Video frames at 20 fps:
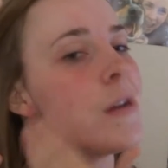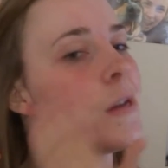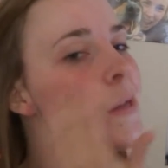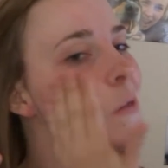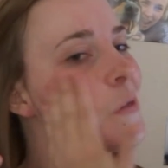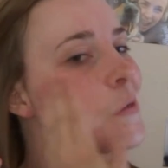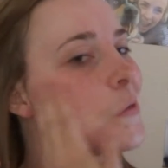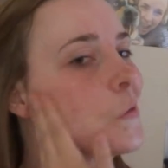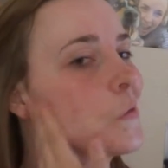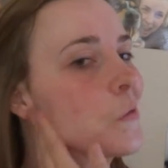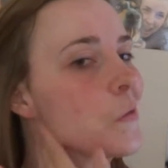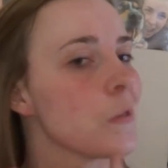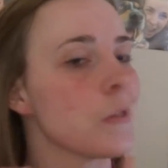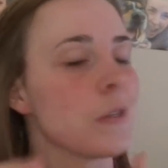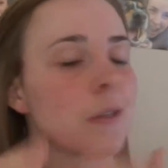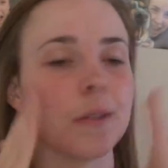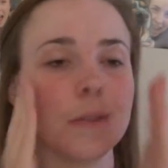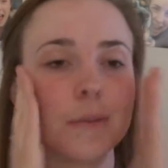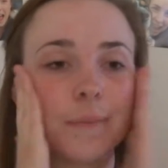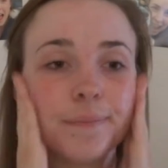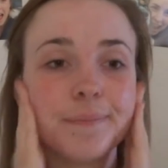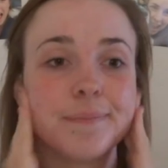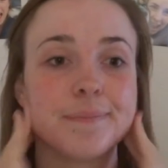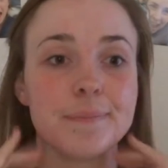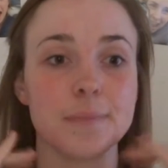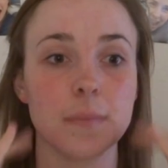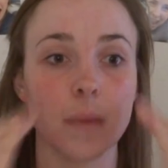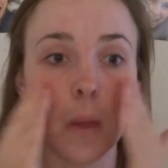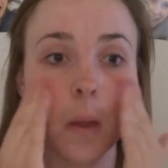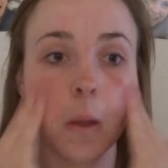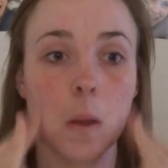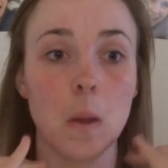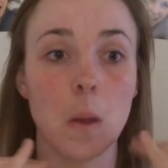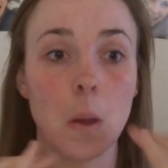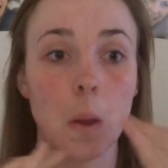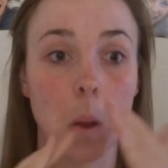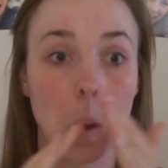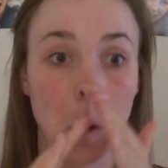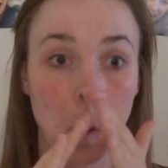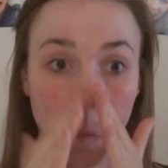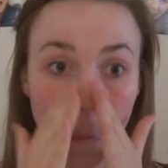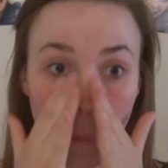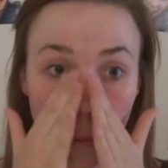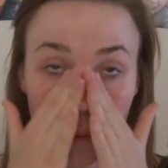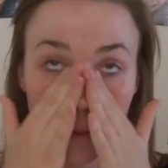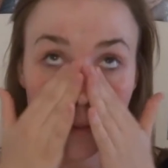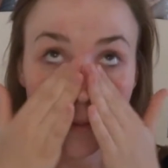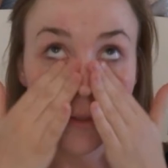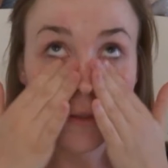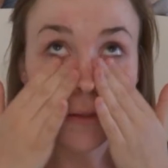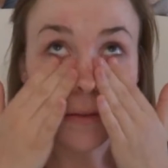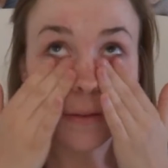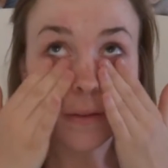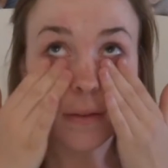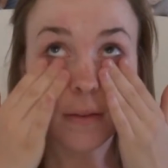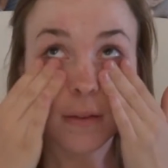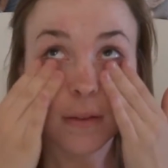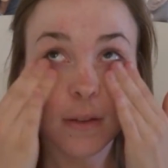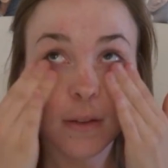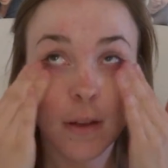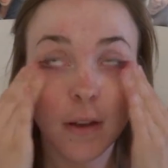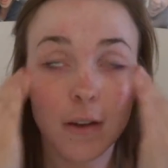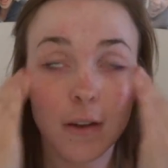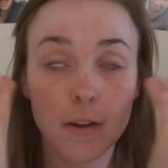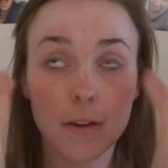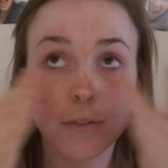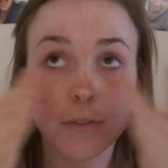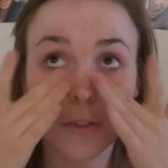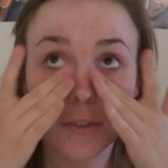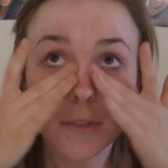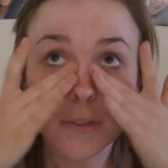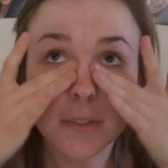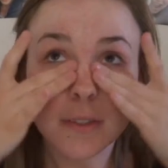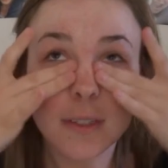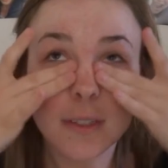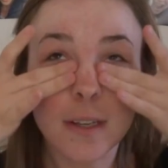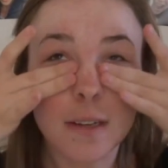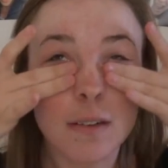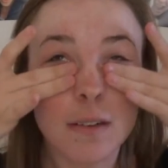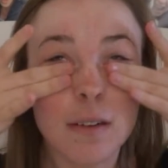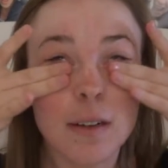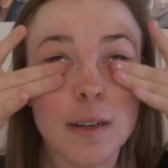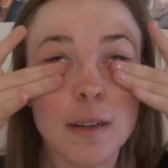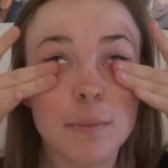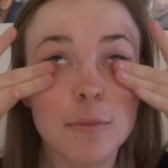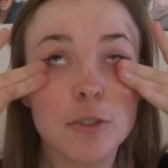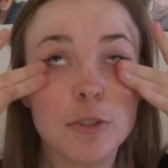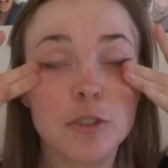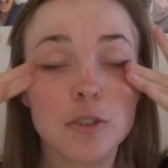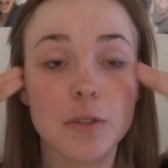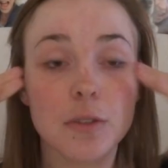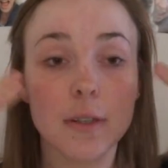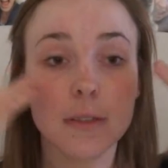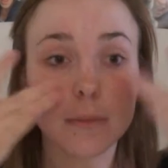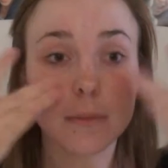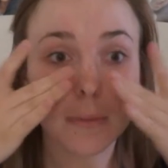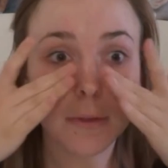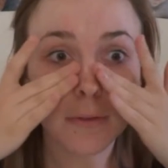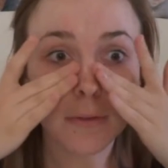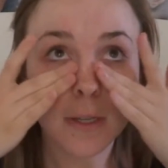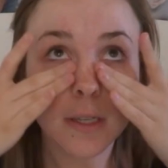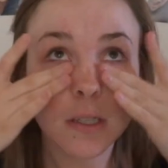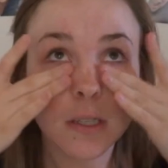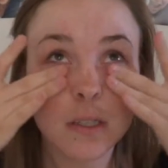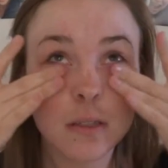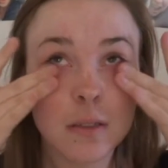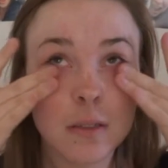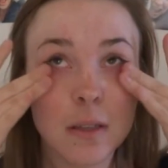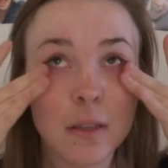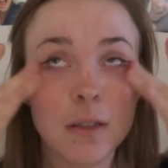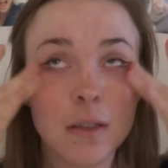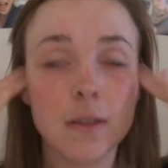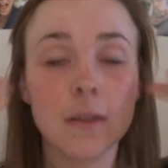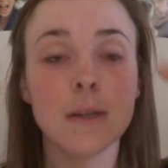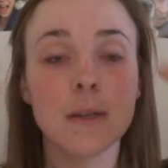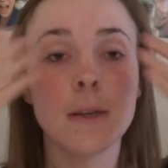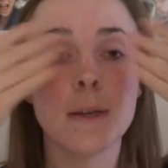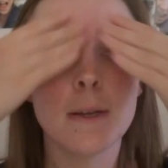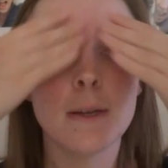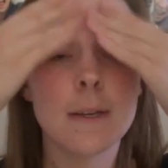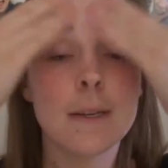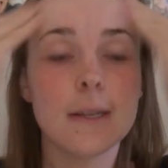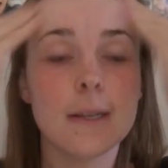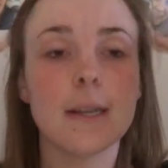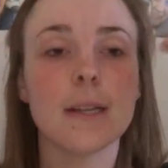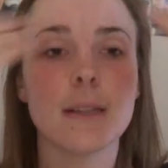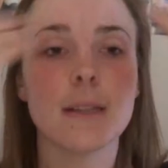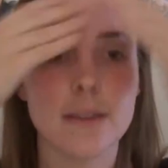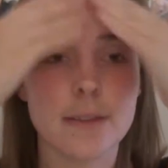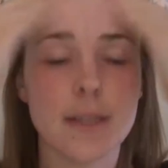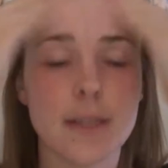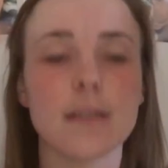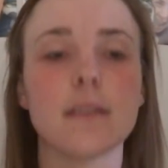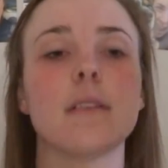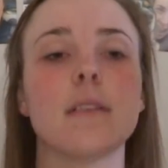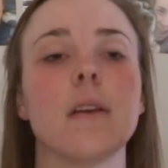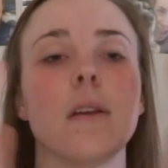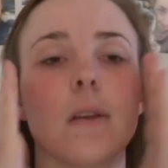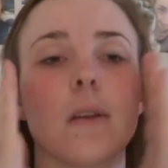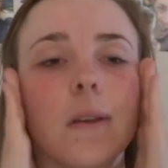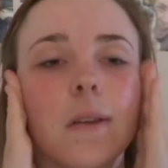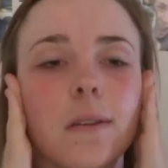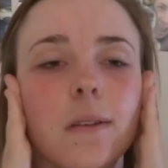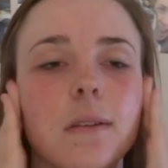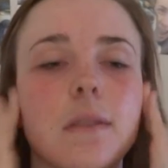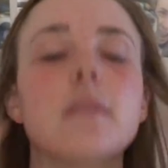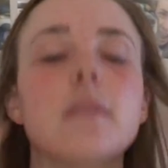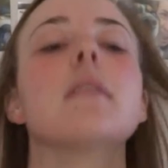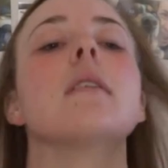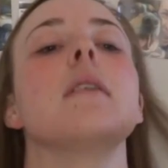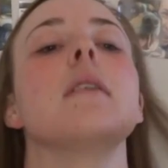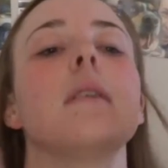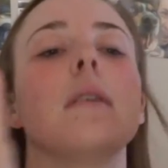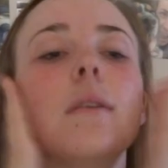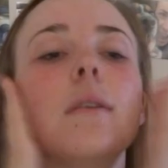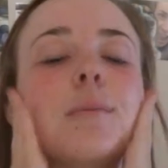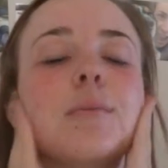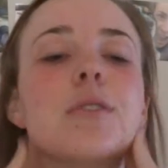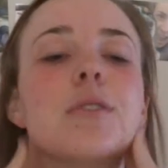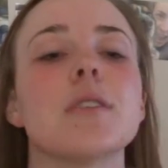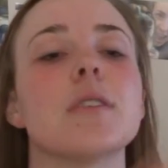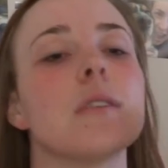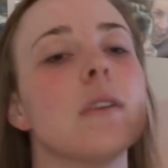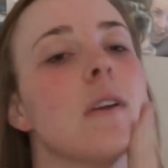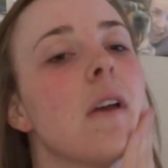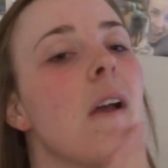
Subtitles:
that's what it is. So I've obviously already moisturised my face and let that soak in, so I'm just